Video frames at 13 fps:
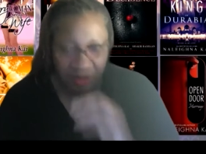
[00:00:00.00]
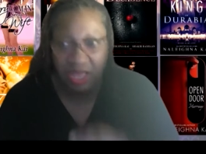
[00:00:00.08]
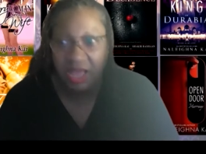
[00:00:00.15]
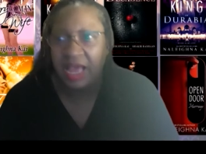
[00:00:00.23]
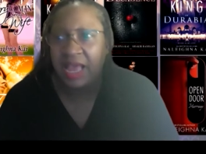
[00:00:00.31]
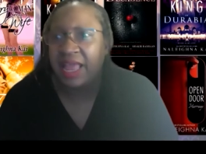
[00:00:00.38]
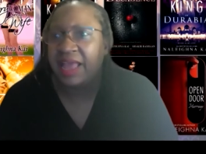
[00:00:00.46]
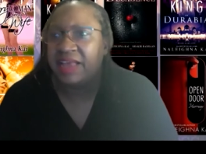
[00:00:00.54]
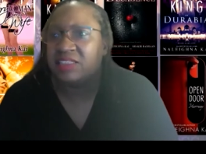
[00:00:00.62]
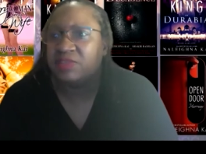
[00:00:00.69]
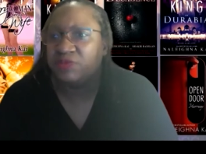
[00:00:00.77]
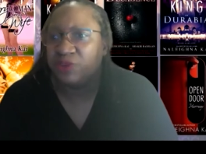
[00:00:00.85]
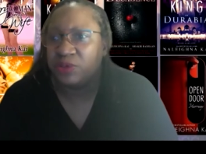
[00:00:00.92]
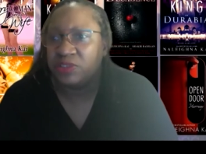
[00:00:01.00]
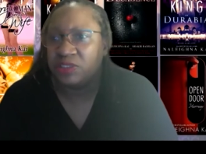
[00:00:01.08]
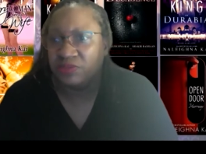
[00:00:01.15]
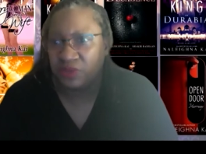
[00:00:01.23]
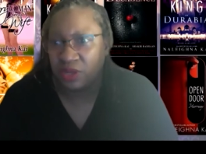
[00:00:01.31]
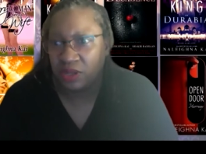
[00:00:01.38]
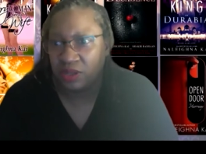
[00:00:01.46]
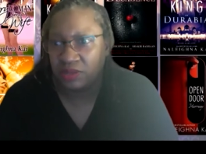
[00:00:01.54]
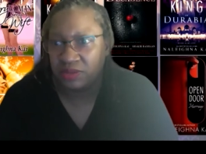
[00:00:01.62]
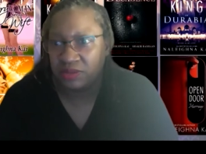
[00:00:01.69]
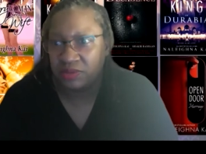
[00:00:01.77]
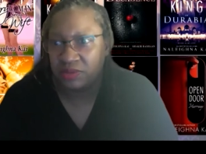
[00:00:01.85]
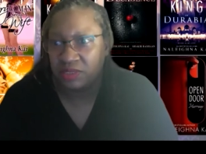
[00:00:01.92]
I ask first of all,
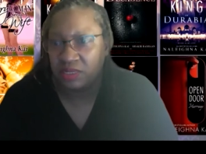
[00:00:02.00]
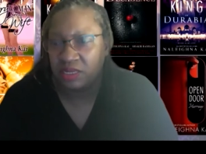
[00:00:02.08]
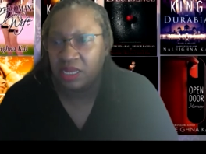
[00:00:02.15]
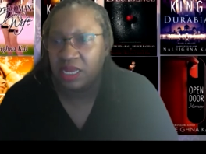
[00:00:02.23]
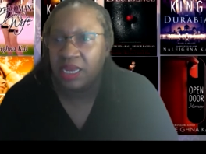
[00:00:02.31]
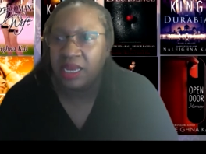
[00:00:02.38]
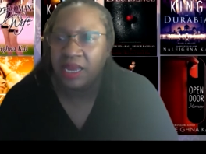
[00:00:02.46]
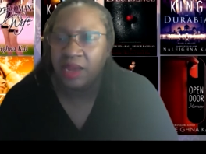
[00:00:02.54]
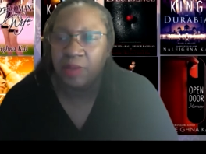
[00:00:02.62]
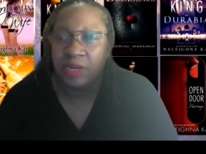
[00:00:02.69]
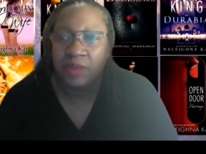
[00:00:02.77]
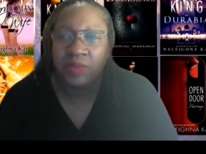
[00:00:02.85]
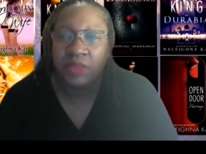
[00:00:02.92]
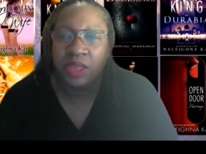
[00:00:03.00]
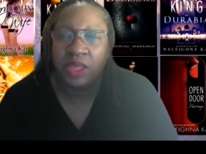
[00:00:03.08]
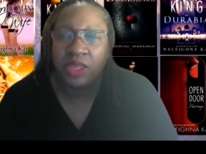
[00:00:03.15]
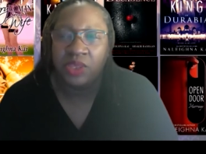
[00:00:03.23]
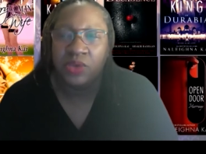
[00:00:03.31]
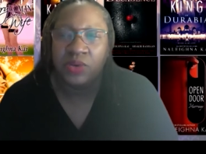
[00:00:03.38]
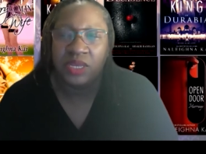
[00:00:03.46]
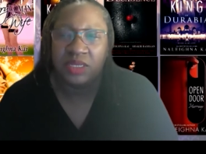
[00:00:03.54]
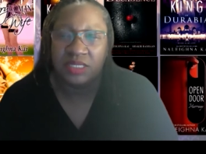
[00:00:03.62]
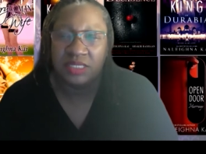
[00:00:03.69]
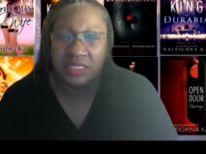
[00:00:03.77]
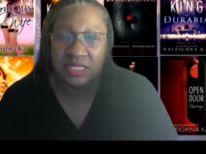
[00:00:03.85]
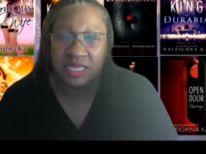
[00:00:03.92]
how many you can
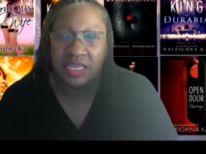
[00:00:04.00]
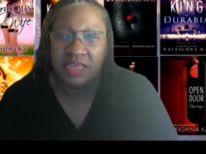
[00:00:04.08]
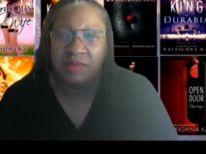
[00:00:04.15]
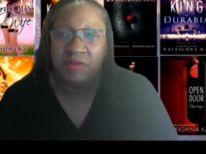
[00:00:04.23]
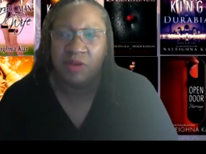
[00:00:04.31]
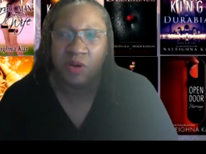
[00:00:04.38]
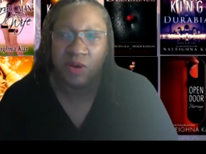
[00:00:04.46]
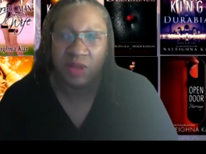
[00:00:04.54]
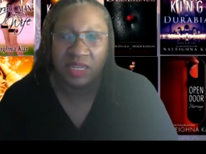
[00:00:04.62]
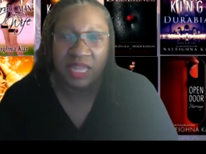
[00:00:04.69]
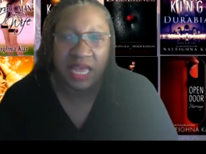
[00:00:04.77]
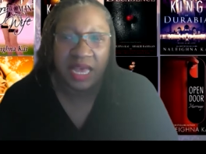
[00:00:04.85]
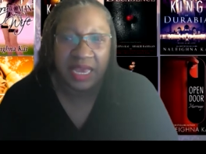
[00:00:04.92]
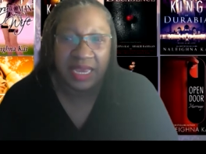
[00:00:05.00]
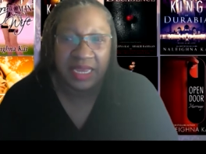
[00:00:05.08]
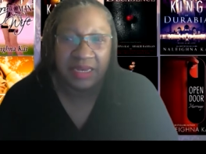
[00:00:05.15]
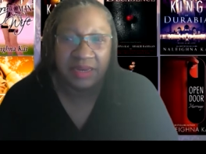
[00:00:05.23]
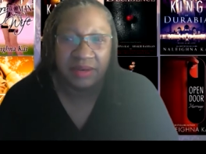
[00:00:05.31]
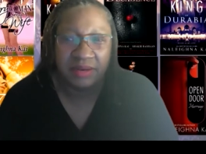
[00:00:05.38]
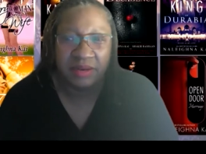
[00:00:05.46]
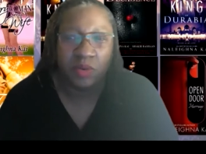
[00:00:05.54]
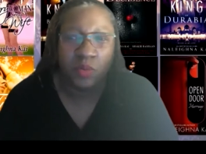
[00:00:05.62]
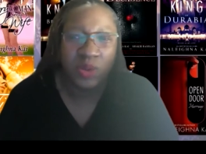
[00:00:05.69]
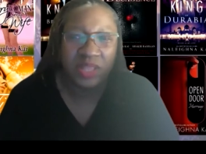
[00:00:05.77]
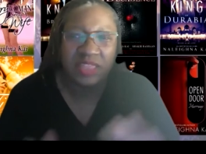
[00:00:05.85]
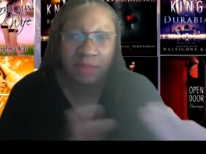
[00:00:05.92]
see online
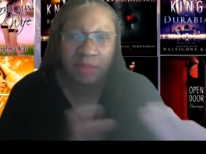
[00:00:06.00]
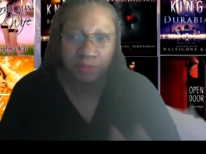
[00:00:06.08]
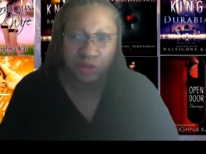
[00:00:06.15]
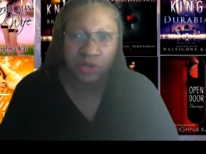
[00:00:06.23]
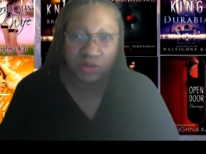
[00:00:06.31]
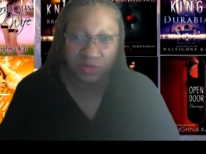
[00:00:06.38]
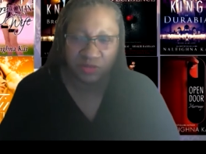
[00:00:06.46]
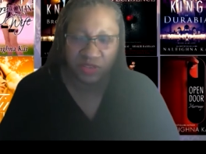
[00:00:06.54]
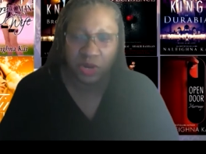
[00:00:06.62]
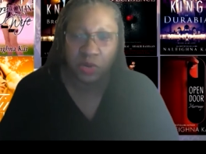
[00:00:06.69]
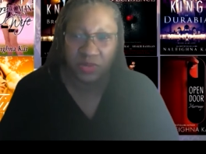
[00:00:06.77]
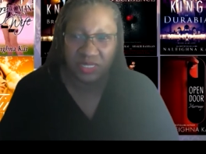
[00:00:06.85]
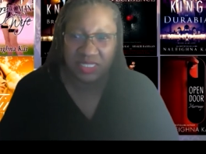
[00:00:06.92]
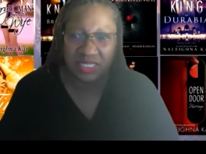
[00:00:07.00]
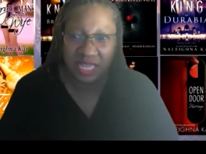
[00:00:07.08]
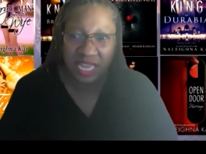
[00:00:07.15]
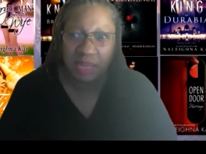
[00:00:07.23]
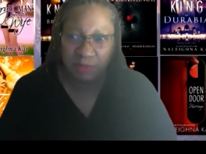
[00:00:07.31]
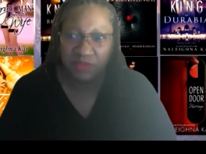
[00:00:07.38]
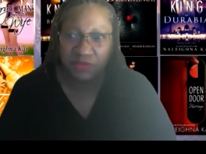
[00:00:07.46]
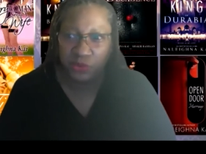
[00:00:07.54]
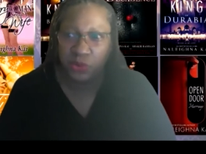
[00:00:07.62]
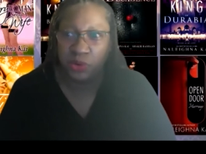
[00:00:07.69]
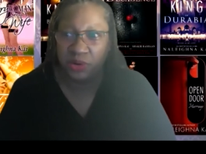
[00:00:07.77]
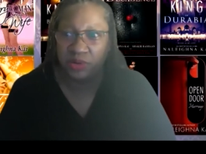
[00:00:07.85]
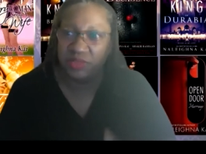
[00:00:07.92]
what that book fair was like
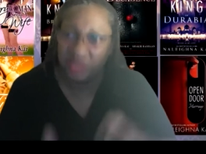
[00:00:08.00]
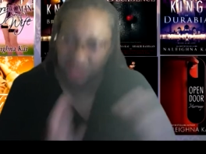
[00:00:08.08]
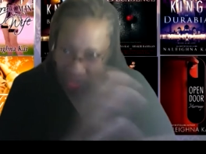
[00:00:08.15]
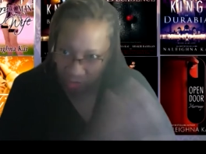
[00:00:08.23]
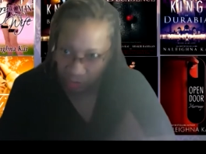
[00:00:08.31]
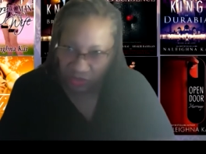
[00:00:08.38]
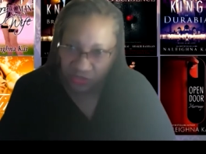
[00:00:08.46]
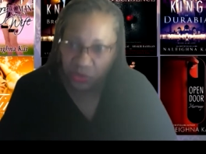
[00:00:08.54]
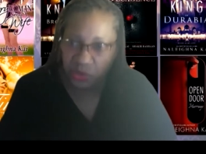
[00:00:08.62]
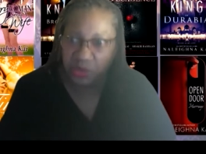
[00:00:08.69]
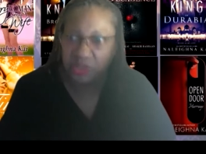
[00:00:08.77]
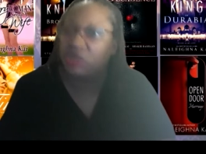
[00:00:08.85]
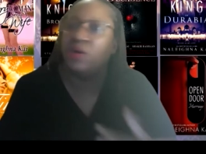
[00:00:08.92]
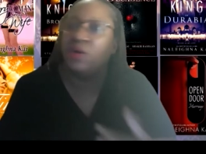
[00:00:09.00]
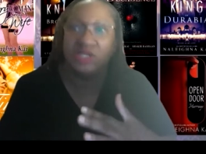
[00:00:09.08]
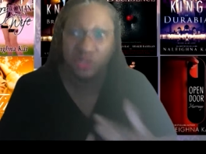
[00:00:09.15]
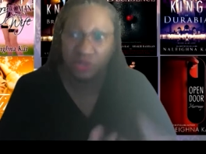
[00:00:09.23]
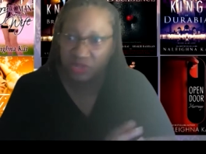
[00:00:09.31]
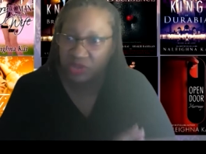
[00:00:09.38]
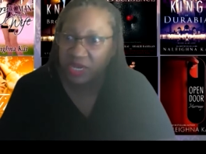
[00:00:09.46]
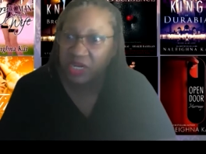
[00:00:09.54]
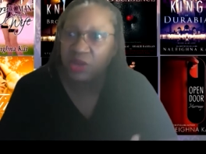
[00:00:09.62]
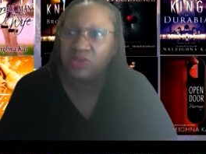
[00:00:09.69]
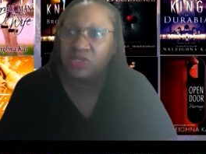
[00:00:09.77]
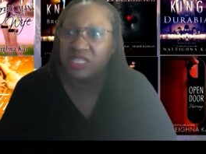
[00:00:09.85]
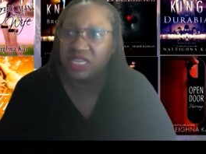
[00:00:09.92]
before the year before. You know, you could try to
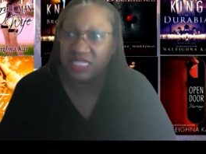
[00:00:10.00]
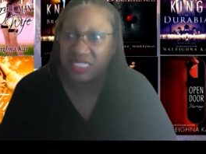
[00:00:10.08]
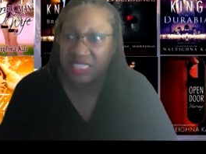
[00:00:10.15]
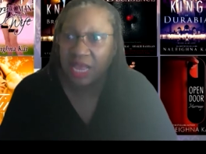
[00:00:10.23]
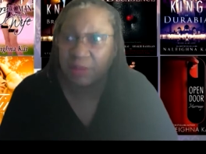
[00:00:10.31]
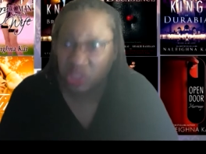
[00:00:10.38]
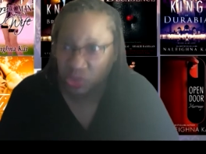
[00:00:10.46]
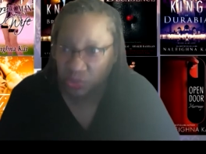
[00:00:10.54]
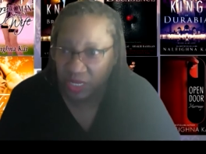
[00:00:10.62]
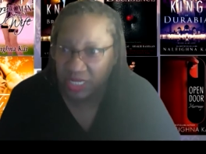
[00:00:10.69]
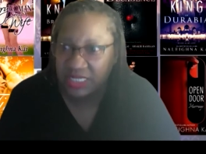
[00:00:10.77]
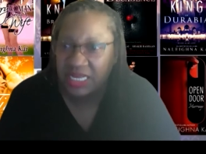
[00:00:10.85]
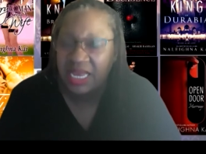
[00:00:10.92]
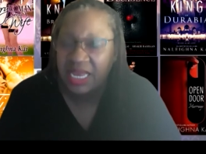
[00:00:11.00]
go to the established ones,